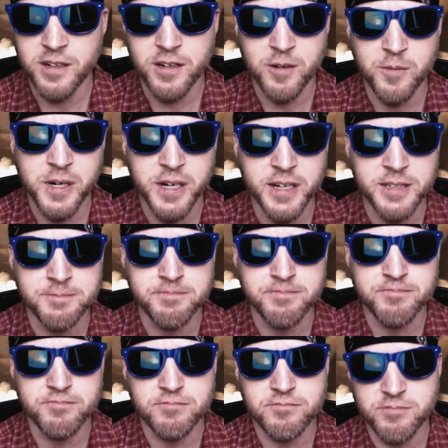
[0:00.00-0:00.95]
on my,
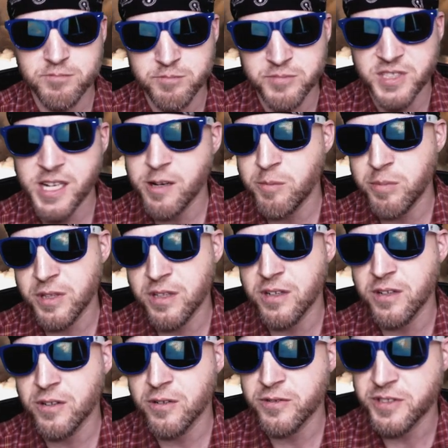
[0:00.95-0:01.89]
down below,